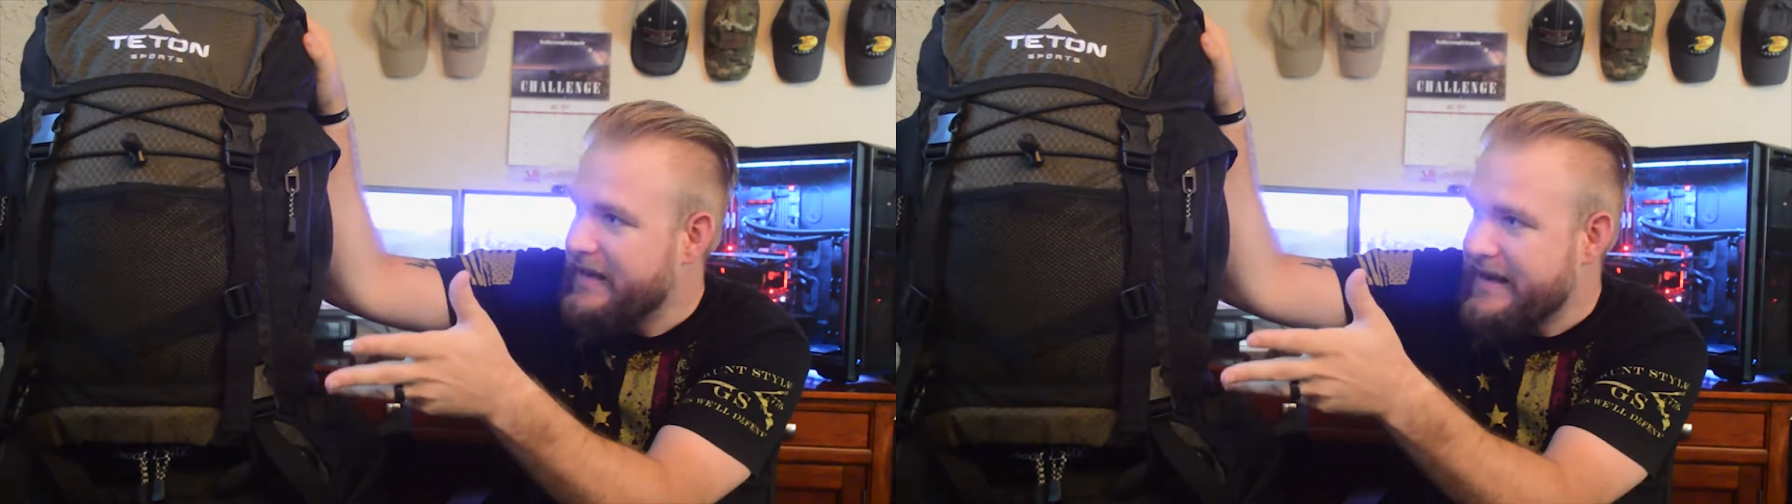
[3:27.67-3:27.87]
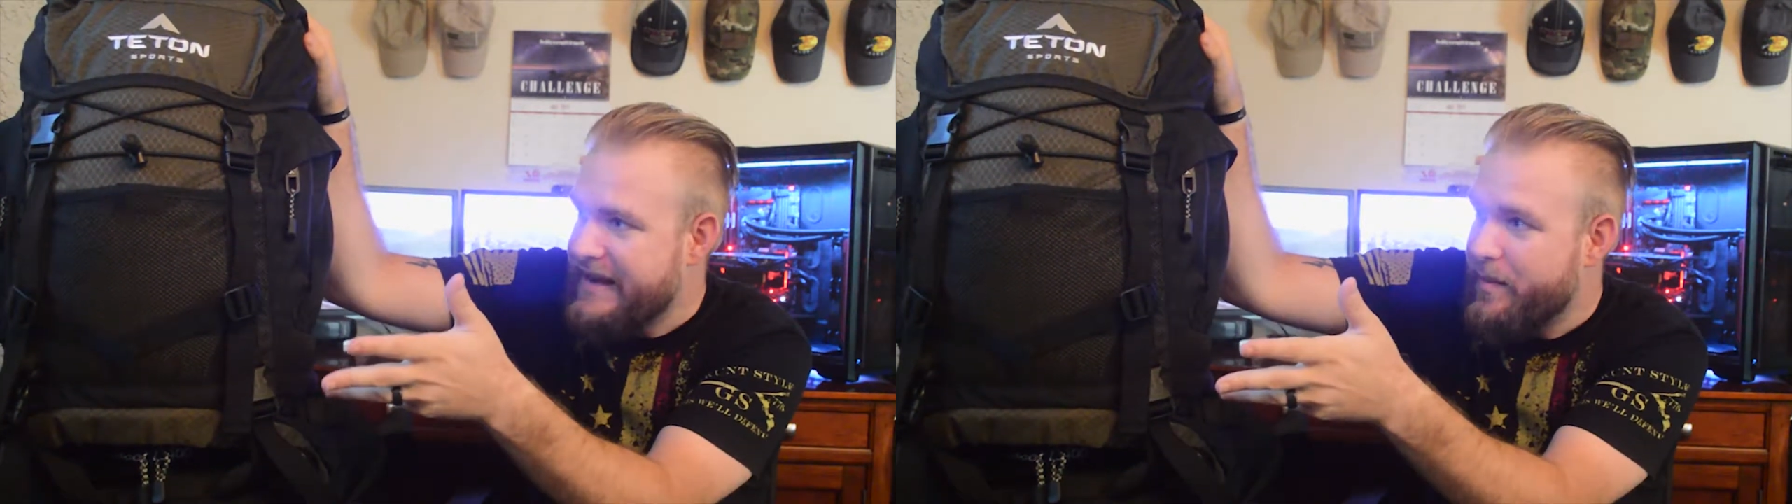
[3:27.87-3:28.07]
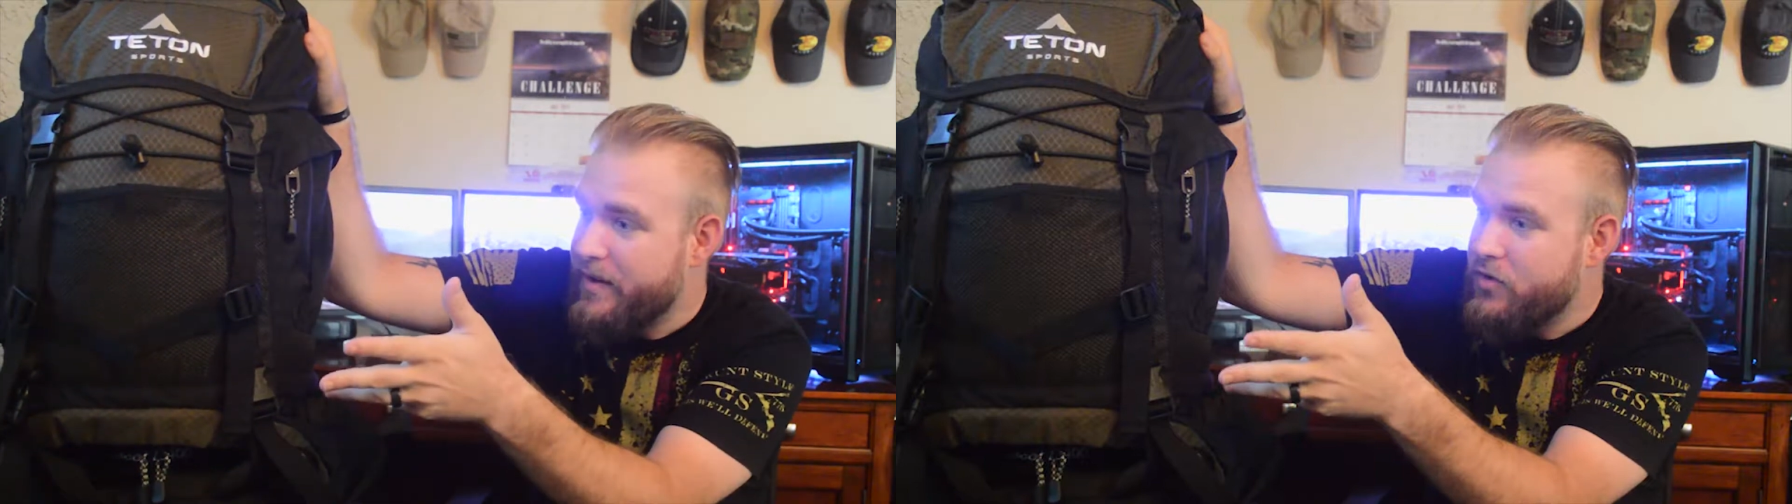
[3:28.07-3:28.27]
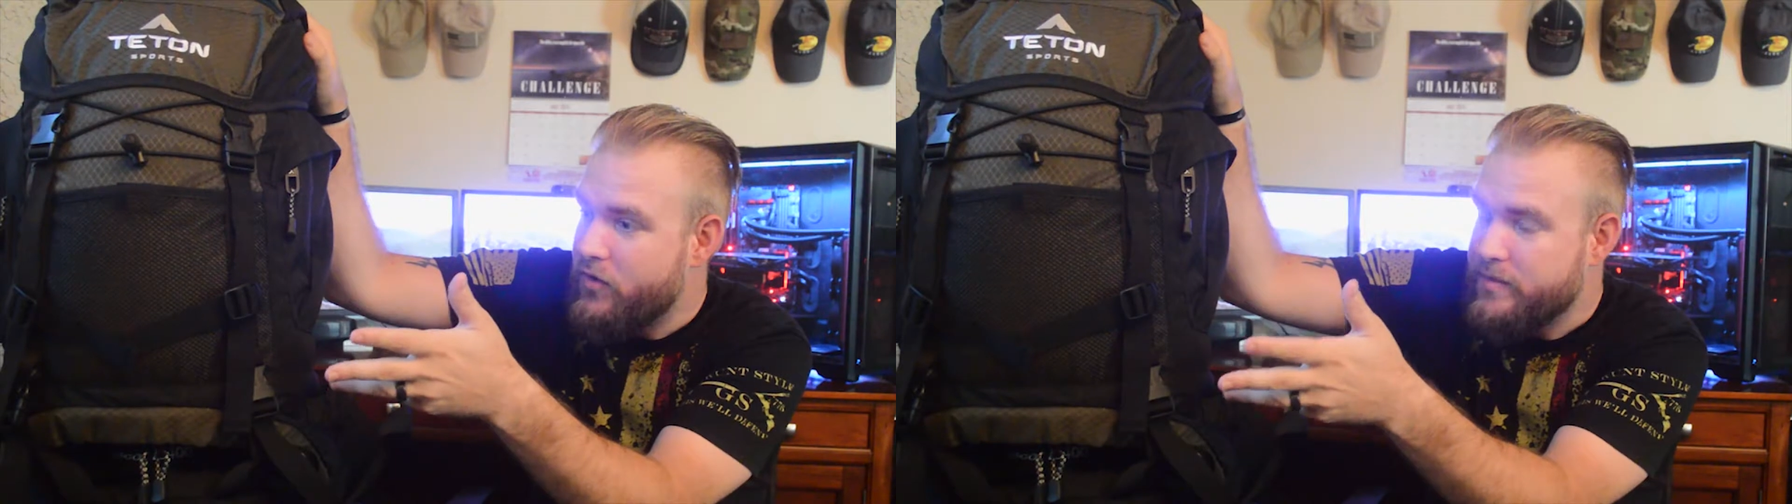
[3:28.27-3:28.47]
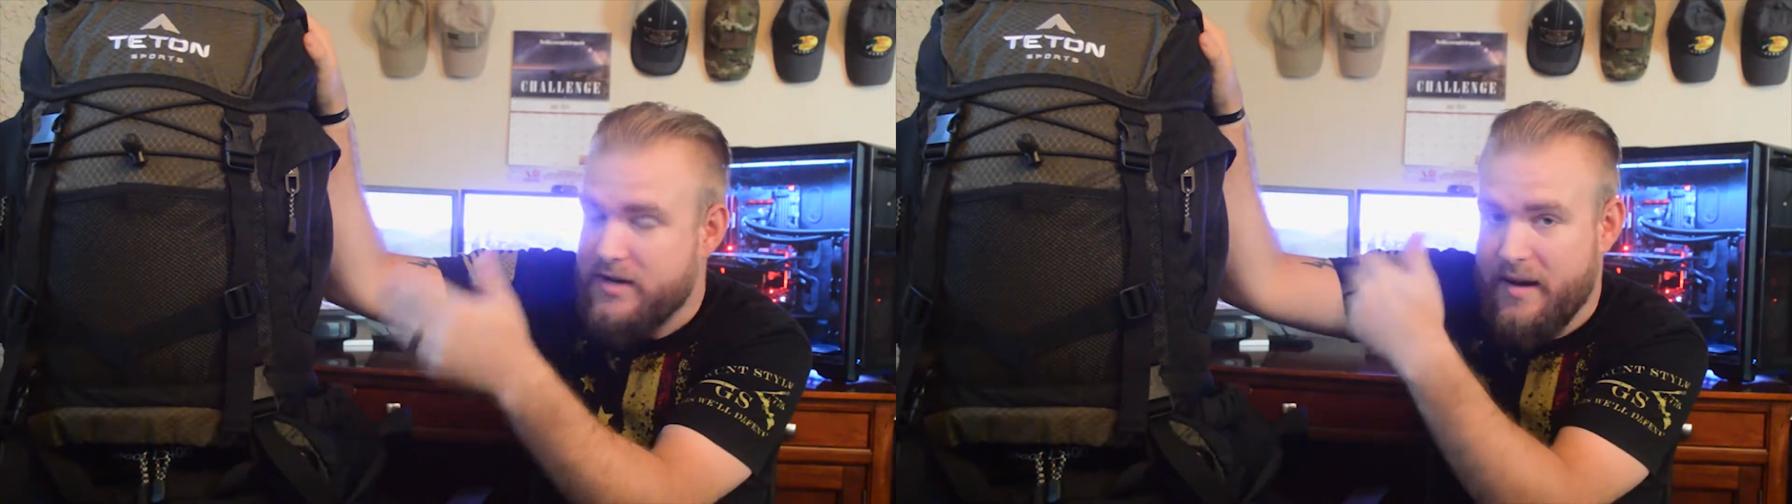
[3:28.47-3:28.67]
Diamond
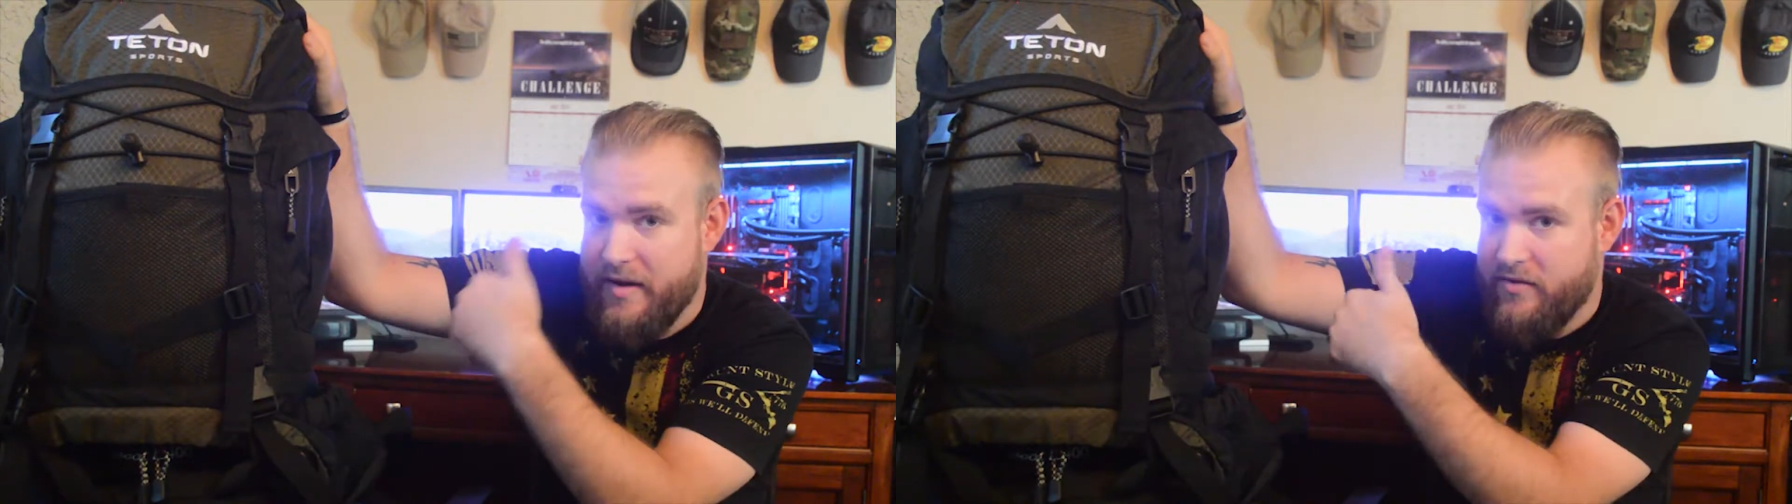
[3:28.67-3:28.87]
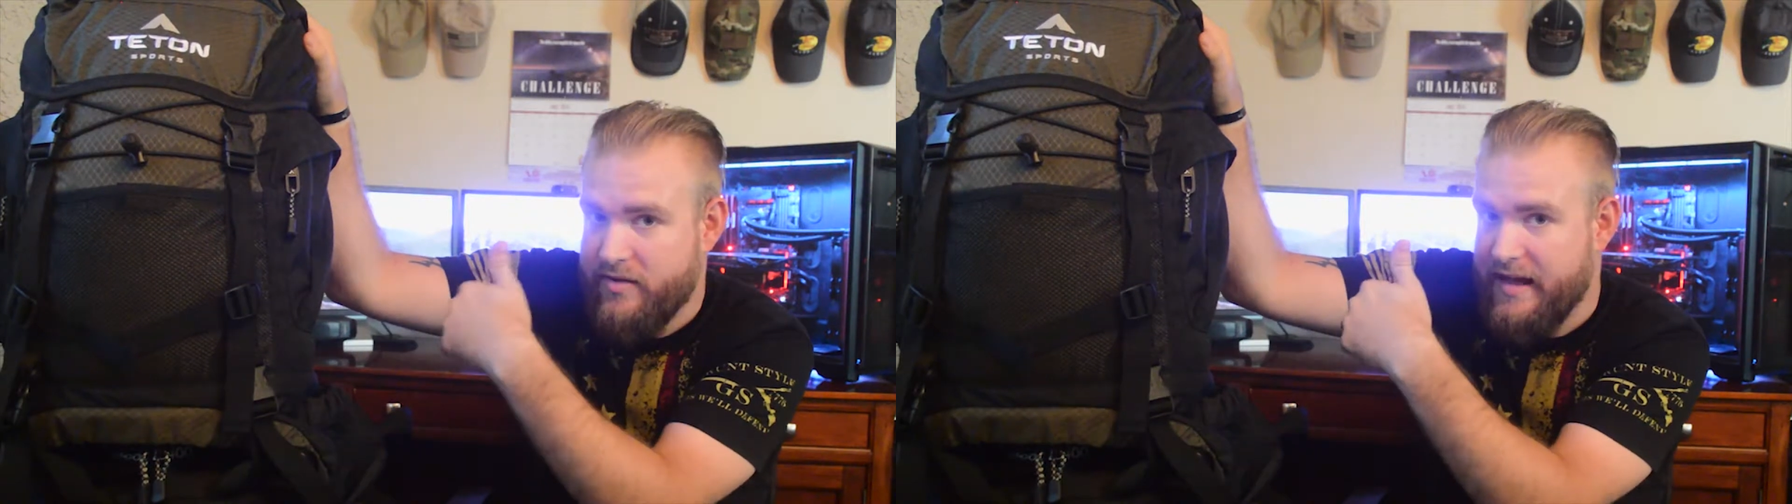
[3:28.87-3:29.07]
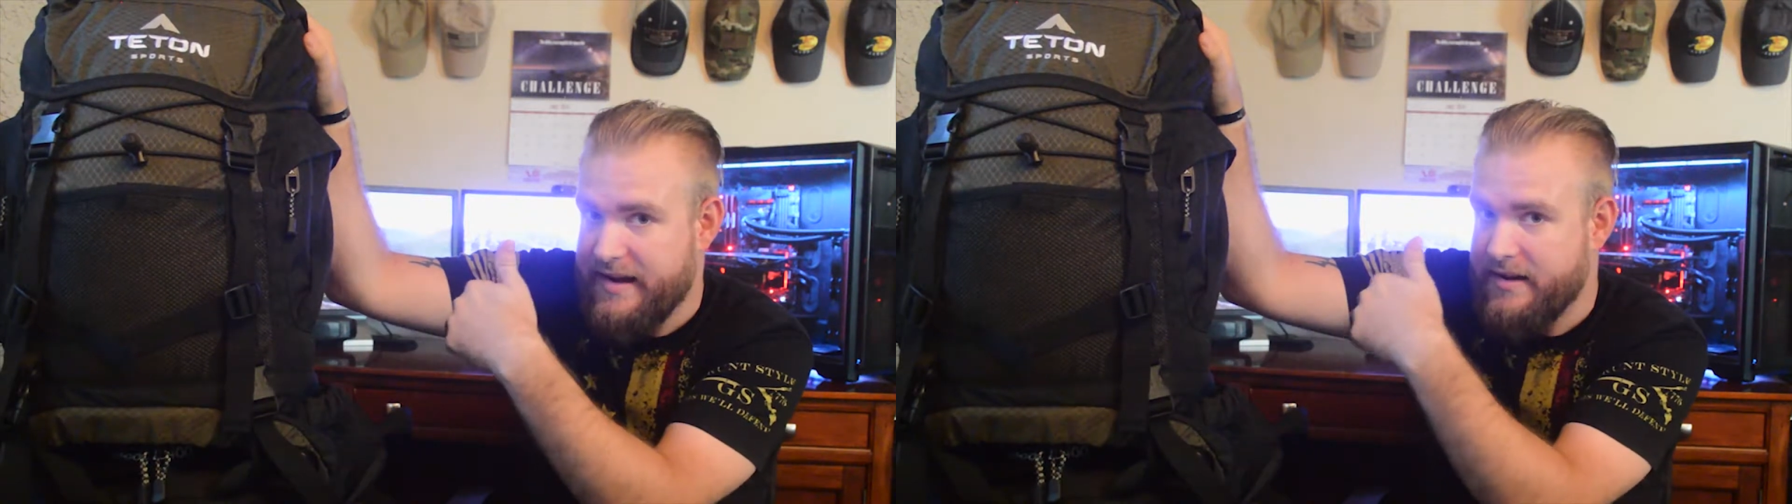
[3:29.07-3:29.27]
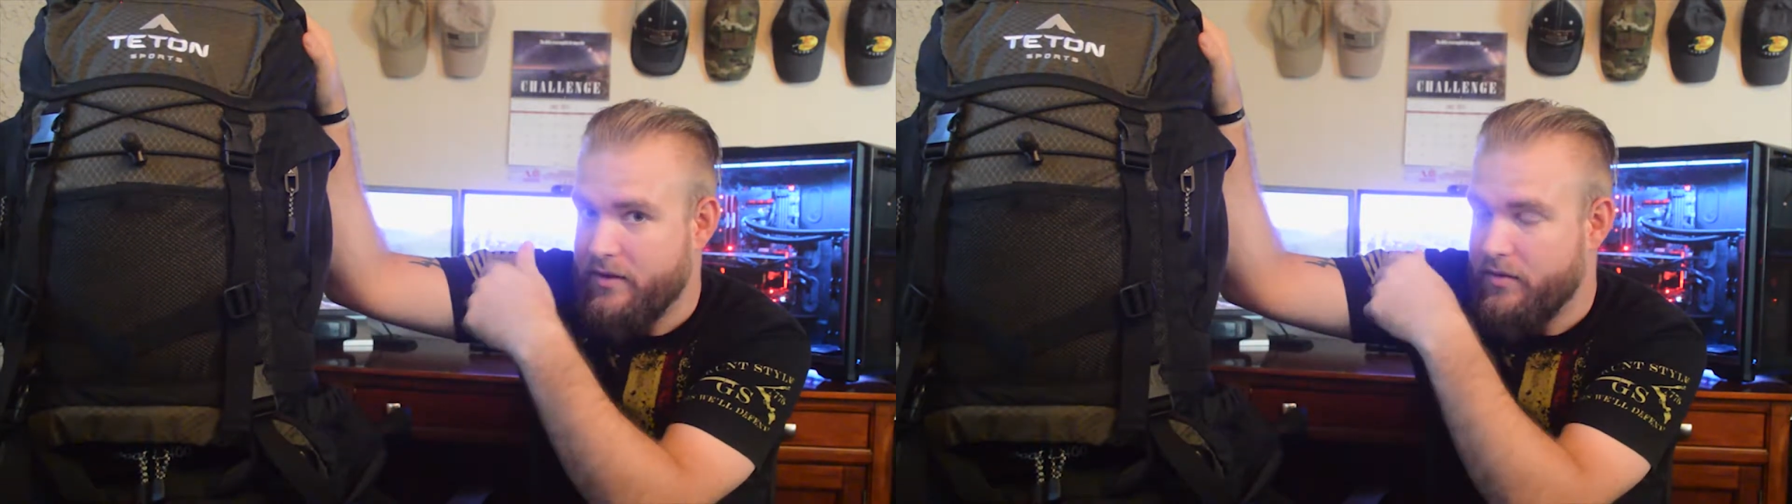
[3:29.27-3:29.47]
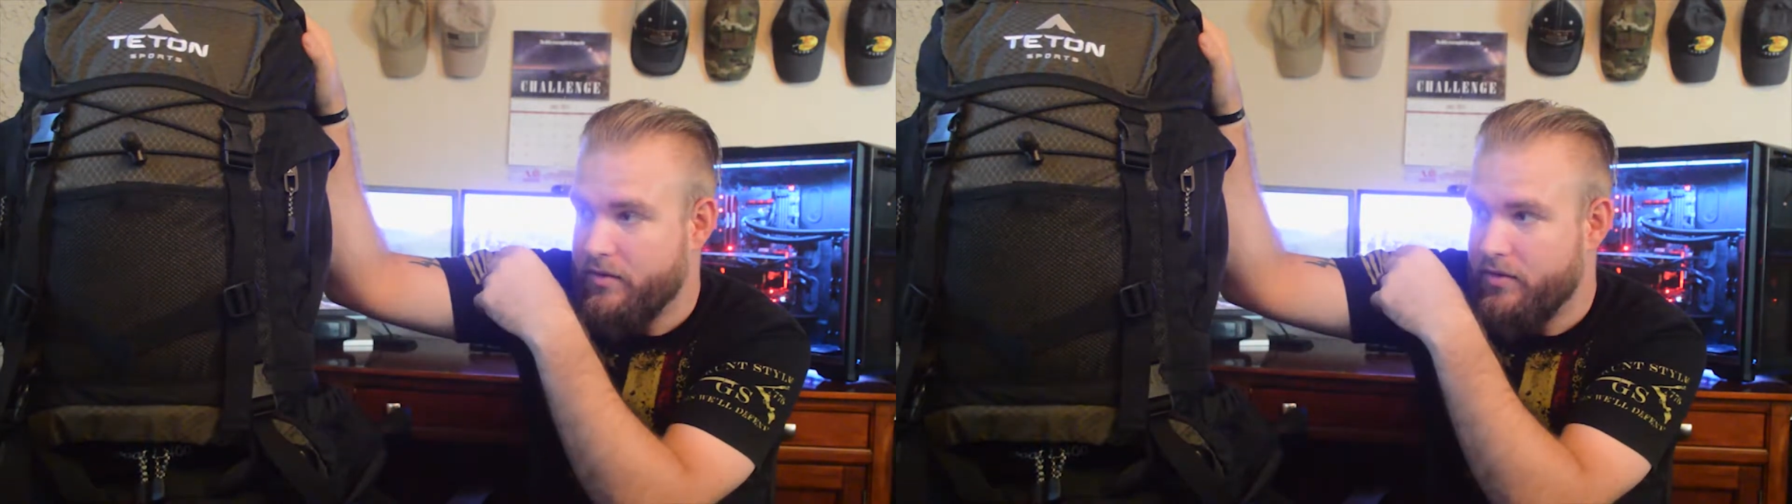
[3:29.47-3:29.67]
ripstop, everything that I did